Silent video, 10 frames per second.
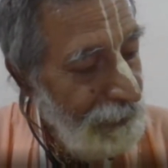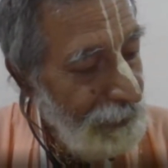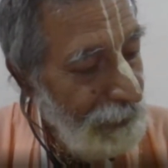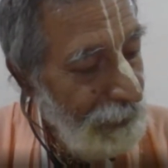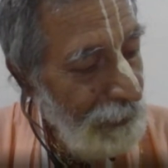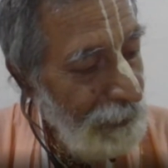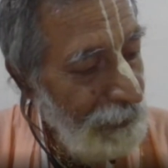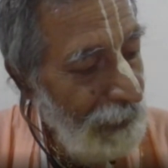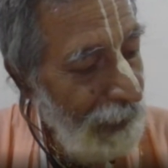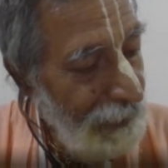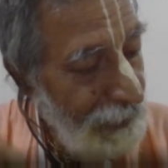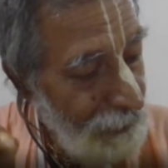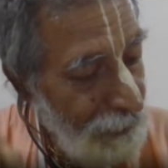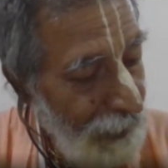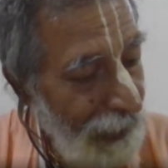So I
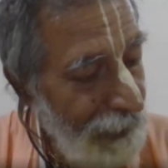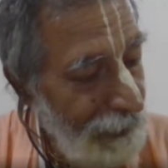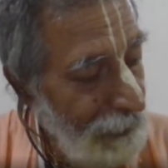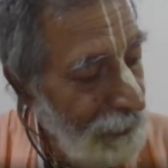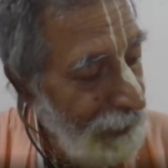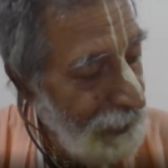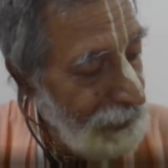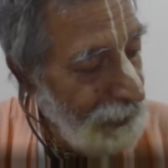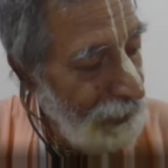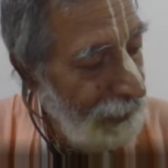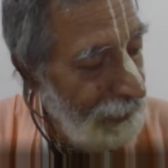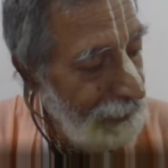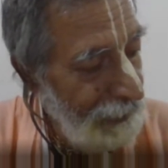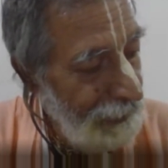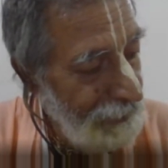desire you destroy
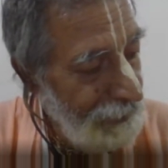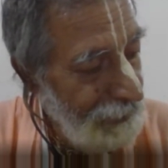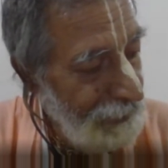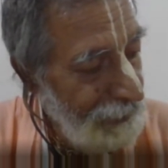his